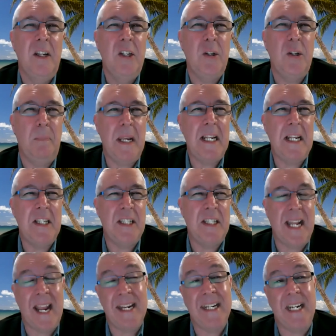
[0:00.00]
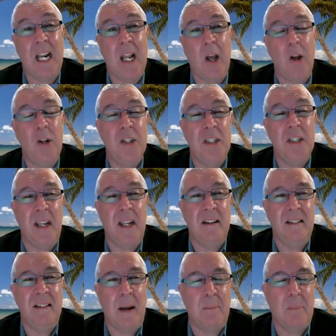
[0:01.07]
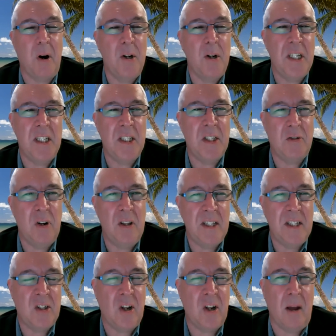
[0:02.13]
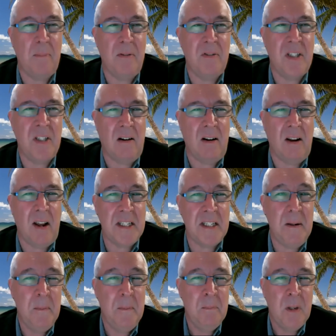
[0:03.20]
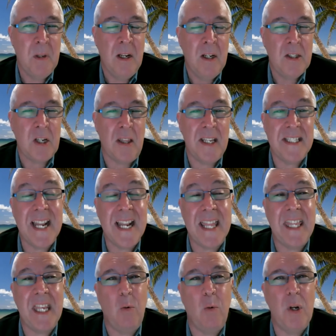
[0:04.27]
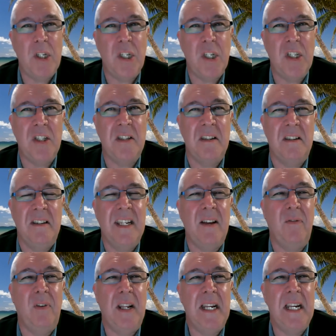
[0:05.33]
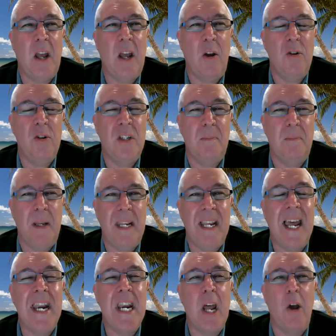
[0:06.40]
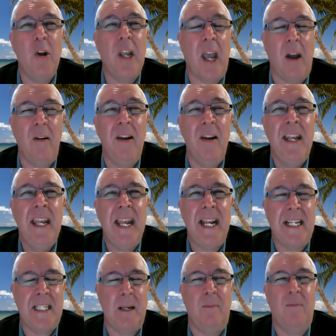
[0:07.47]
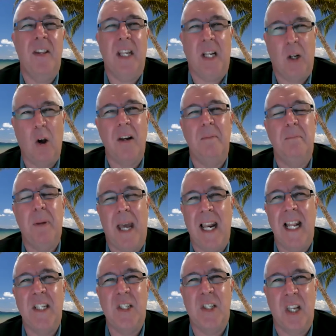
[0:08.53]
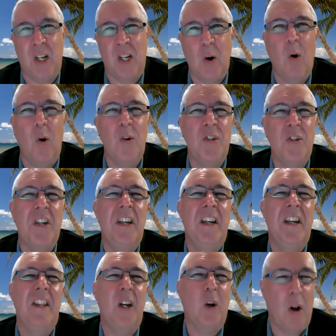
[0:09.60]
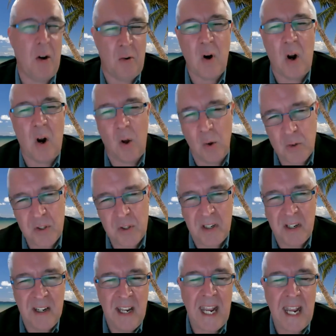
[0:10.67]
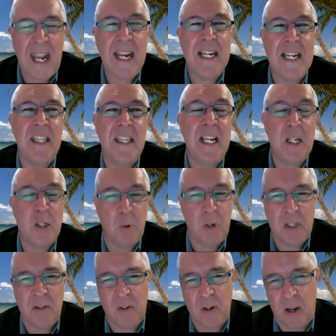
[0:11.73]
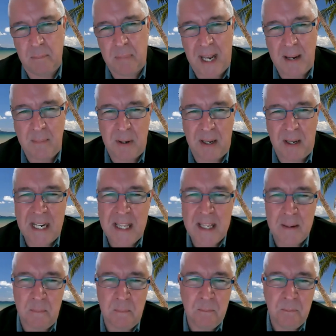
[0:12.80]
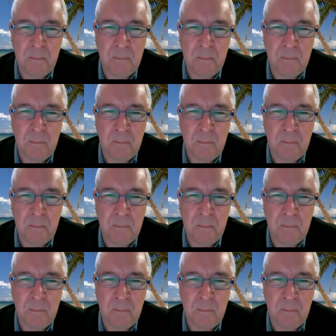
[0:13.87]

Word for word: to be standard loads that are processed through this type of sterilizer. So there's nothing which is definitely known to be a no-go except for the cotton pellets, the gauze, the cotton rolls, and things which have got paper in them.